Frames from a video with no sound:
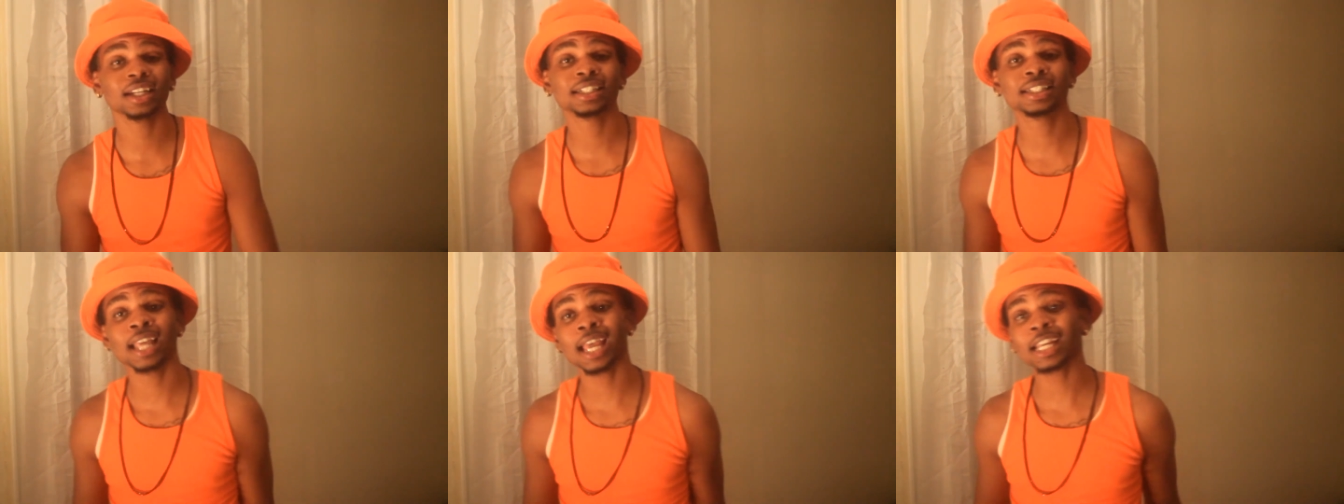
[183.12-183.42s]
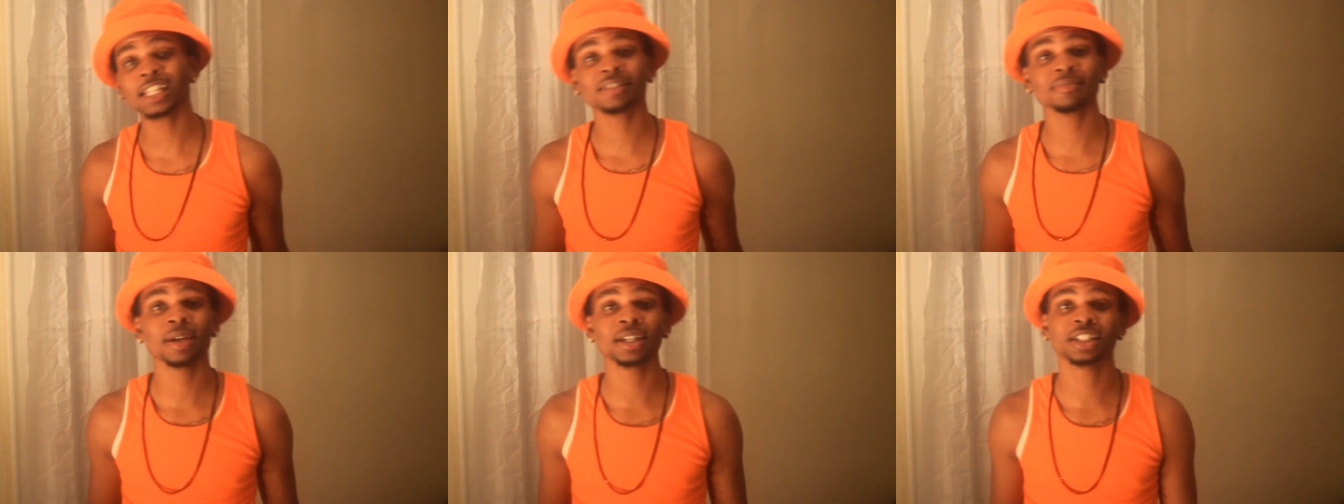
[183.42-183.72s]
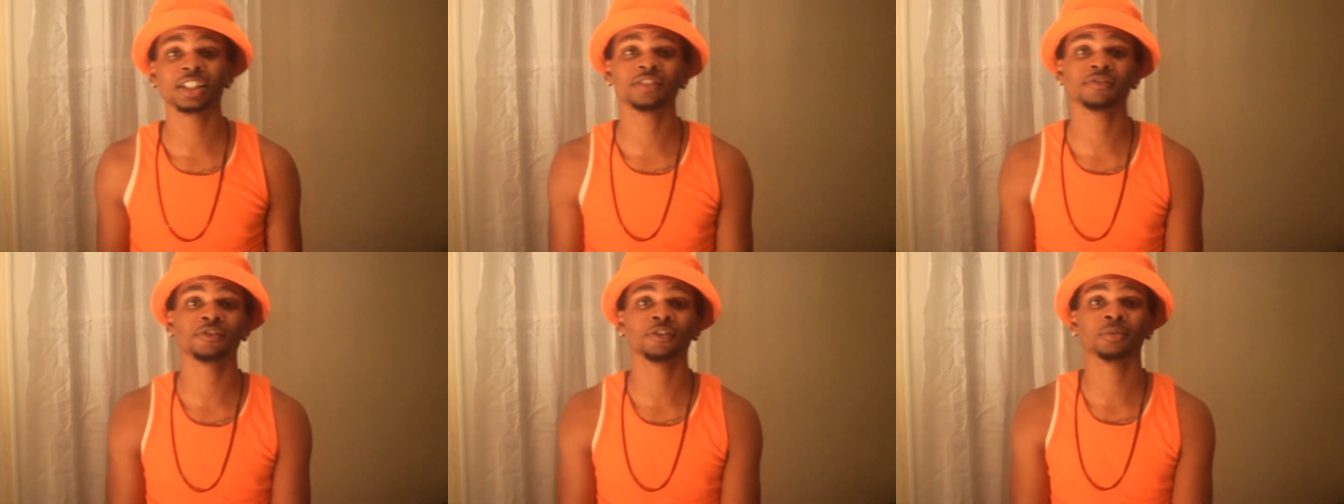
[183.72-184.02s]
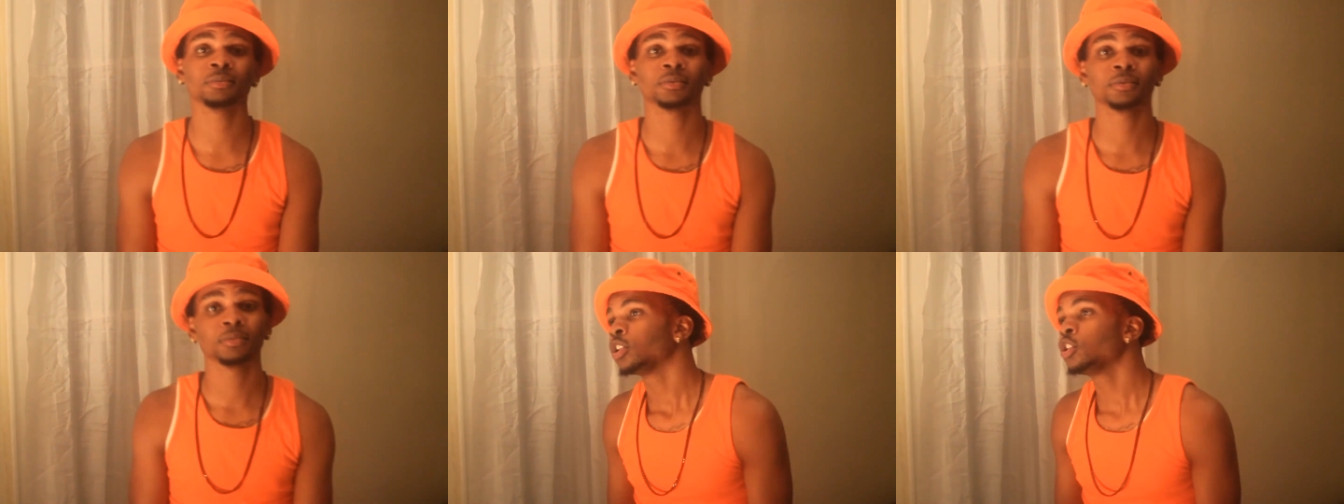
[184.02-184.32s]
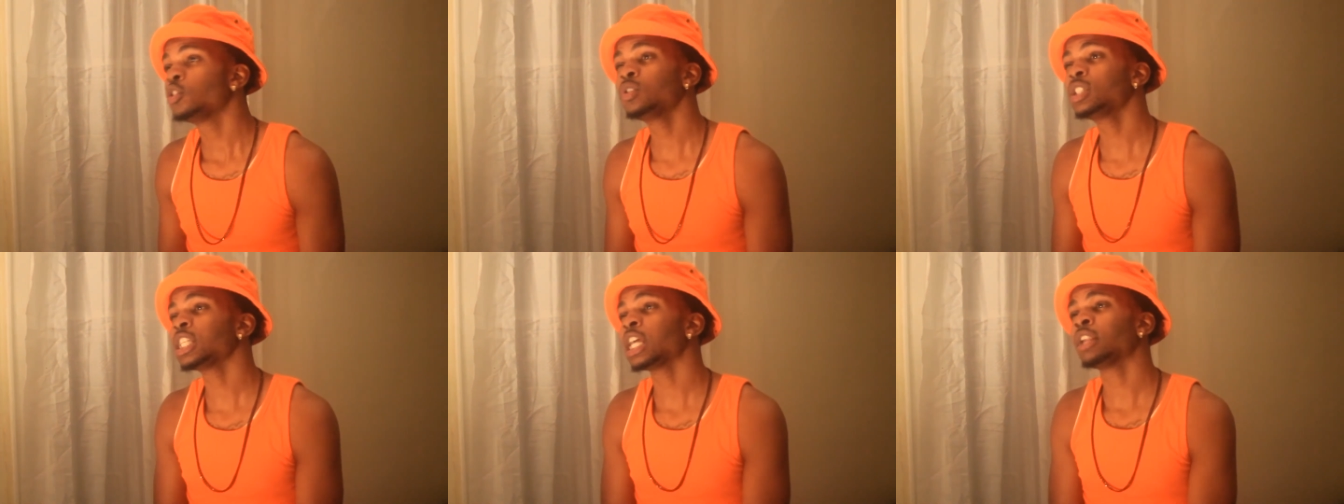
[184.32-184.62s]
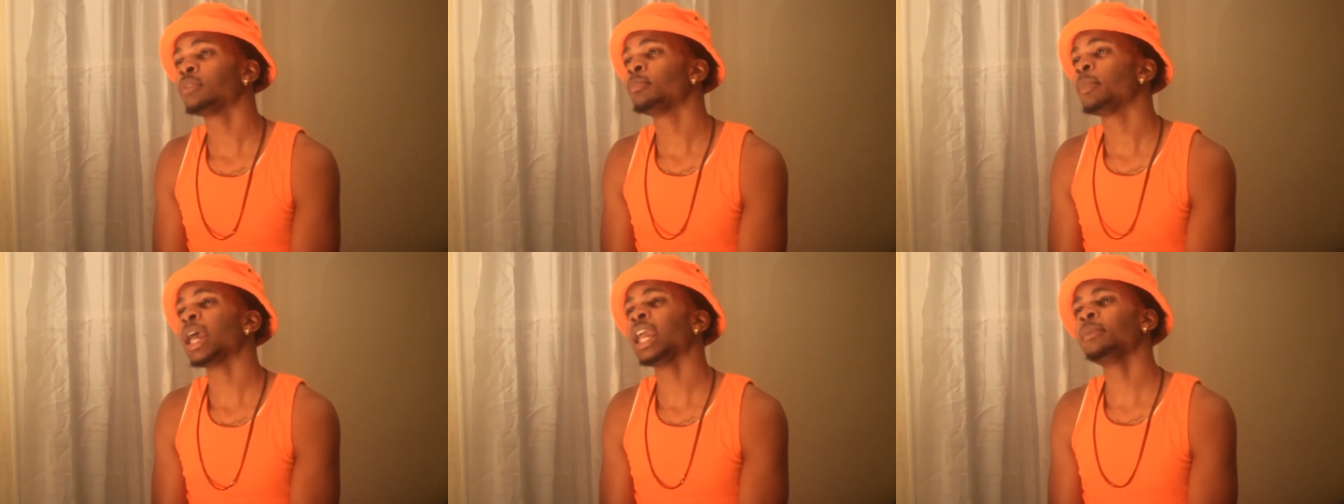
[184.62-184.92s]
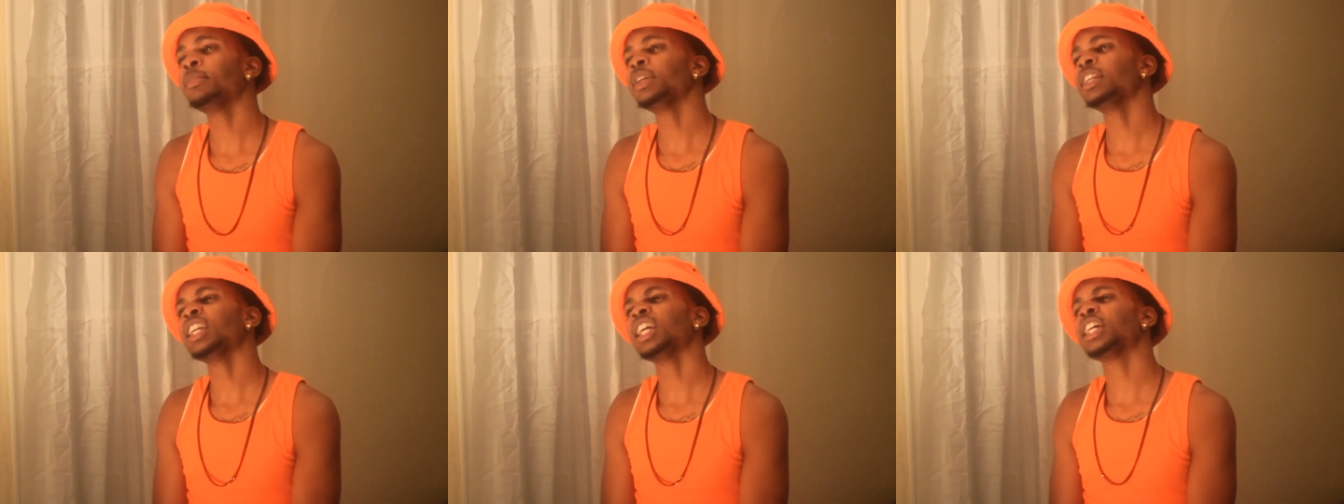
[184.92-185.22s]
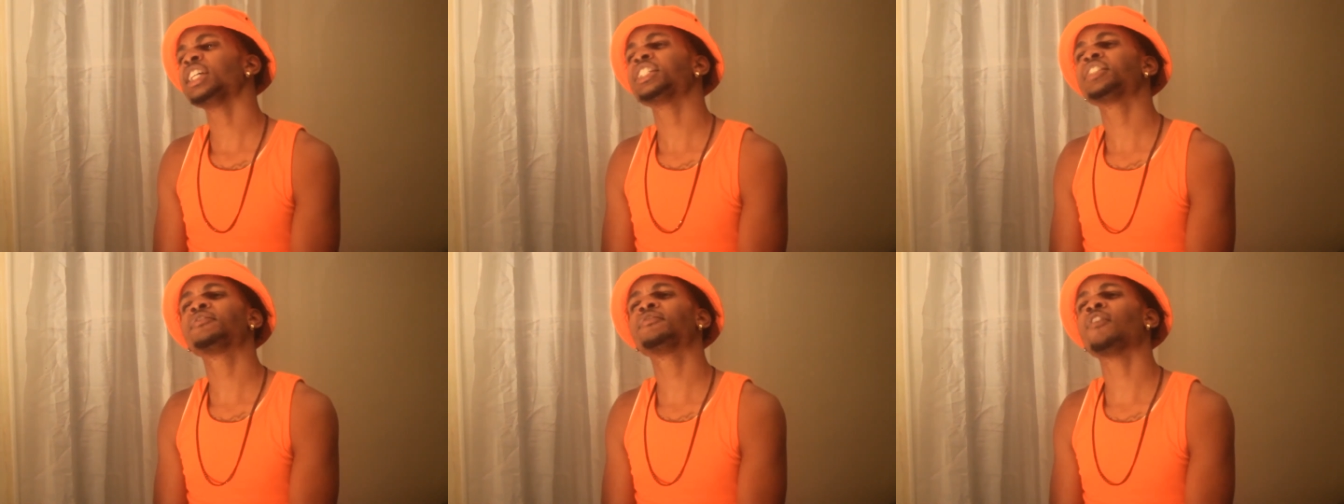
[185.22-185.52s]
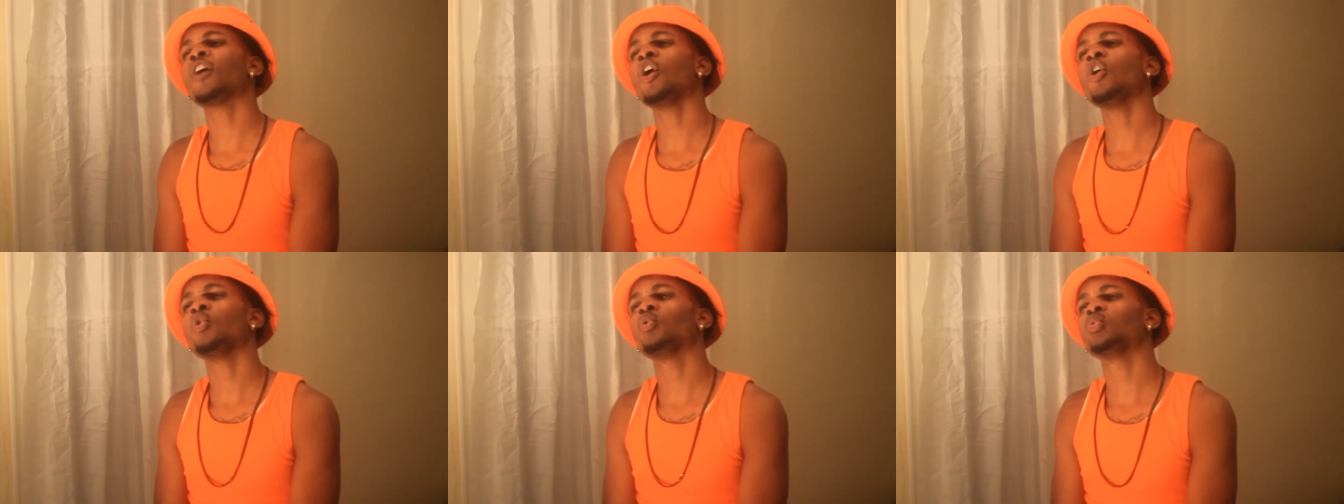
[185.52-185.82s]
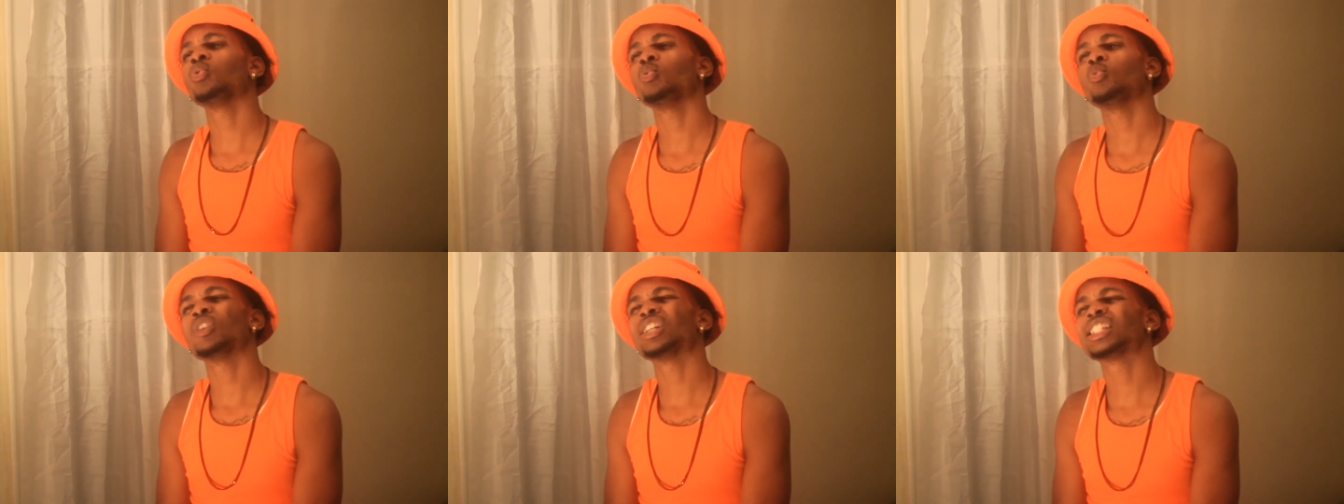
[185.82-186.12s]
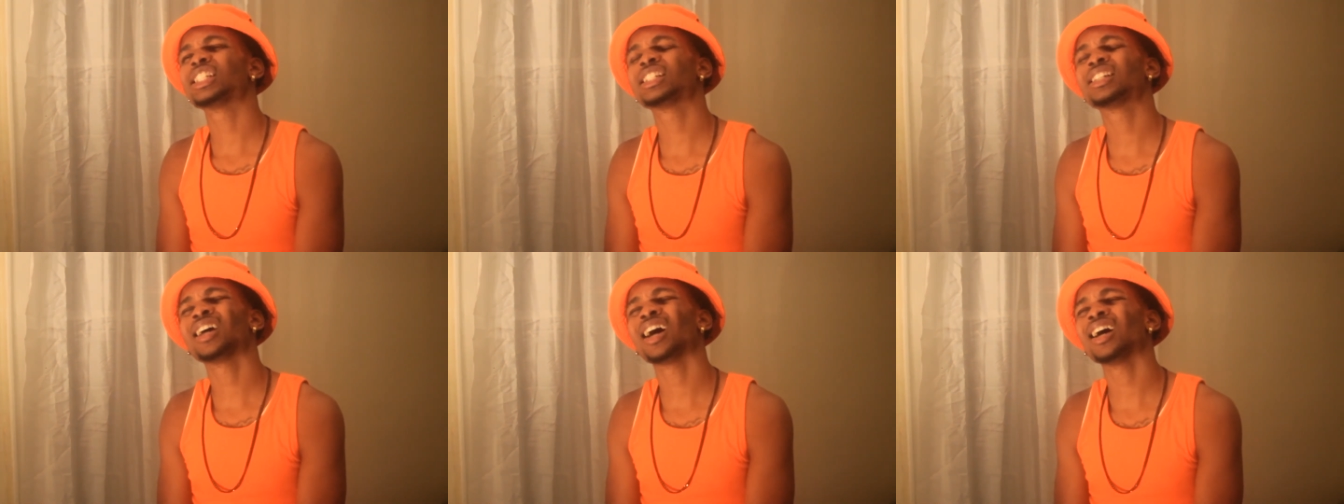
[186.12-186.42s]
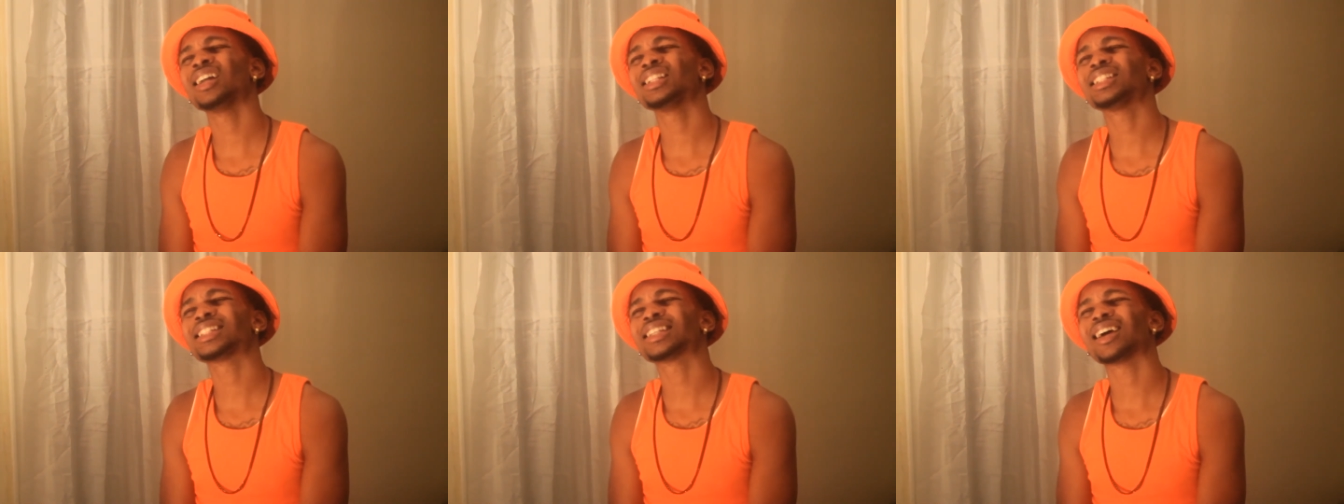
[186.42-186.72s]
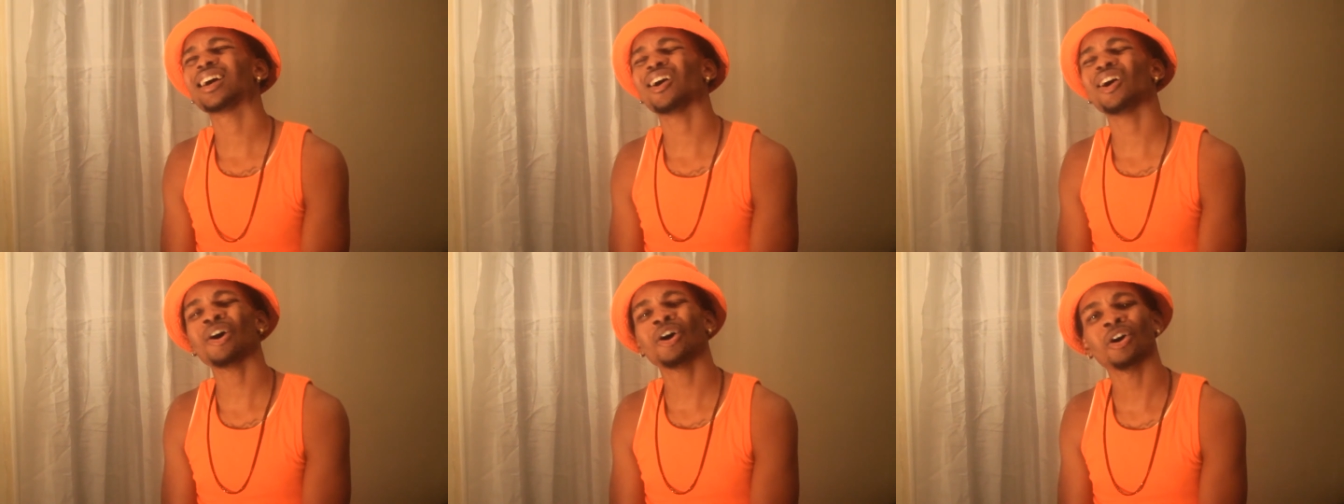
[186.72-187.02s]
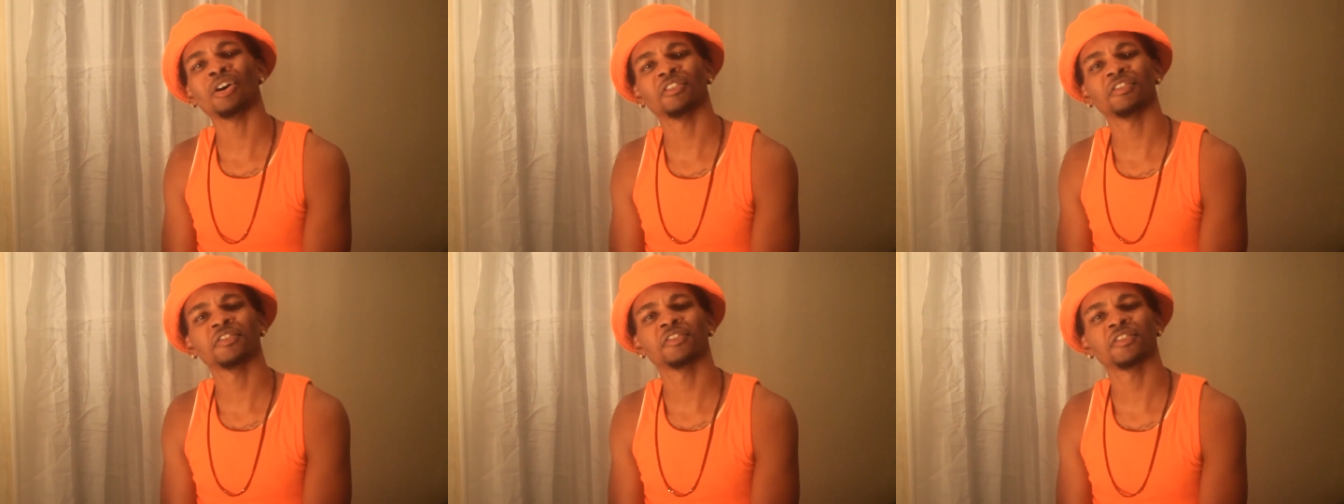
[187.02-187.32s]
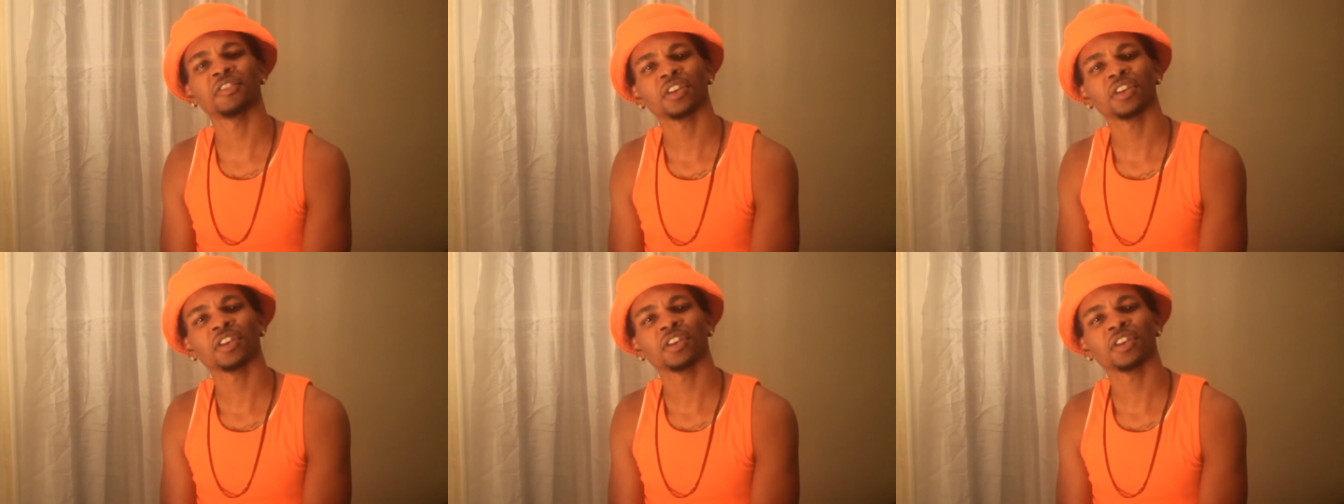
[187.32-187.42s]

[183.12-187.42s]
a text message from him. You said maybe his phone was cut off.